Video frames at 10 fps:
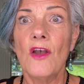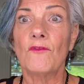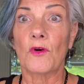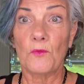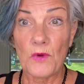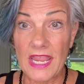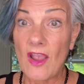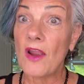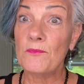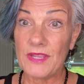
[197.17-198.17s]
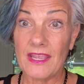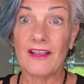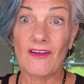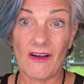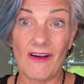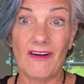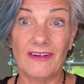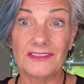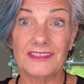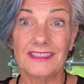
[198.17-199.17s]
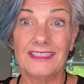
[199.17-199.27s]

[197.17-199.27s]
For we are being called